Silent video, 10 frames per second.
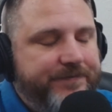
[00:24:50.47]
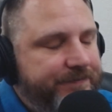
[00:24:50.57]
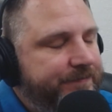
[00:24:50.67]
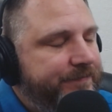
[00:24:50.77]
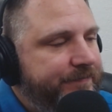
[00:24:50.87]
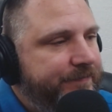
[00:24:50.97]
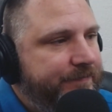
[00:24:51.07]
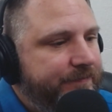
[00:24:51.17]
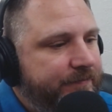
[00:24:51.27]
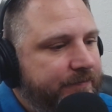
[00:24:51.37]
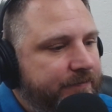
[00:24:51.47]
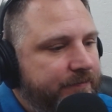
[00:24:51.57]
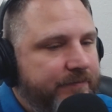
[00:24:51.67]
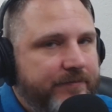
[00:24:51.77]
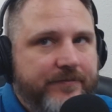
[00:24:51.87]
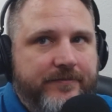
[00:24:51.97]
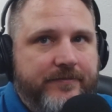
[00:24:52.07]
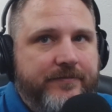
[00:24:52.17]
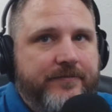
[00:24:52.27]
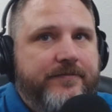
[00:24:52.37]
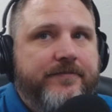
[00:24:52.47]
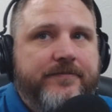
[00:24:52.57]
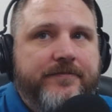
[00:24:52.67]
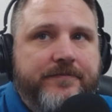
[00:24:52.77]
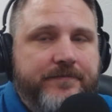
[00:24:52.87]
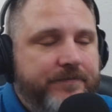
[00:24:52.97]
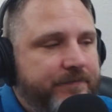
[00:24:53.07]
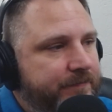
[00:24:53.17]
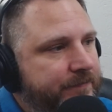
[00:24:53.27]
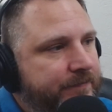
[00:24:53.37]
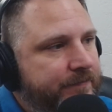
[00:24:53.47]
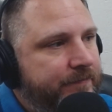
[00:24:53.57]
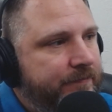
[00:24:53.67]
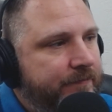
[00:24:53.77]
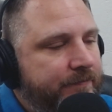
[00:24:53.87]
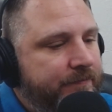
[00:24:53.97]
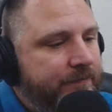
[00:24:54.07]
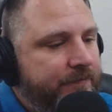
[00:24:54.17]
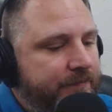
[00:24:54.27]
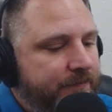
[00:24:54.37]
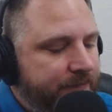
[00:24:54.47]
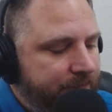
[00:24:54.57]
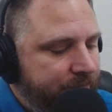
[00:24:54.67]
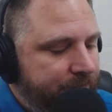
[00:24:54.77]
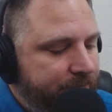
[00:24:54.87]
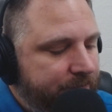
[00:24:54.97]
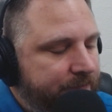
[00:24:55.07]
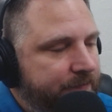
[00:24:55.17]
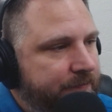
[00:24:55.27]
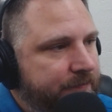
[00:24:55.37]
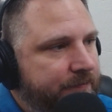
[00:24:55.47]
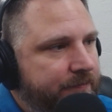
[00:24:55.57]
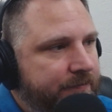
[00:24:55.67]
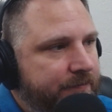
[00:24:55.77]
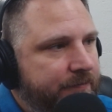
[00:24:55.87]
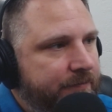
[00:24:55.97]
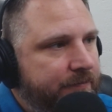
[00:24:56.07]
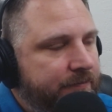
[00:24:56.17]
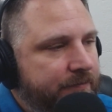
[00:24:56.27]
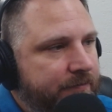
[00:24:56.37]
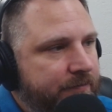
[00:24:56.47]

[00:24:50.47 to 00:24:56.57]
This person isn't speaking.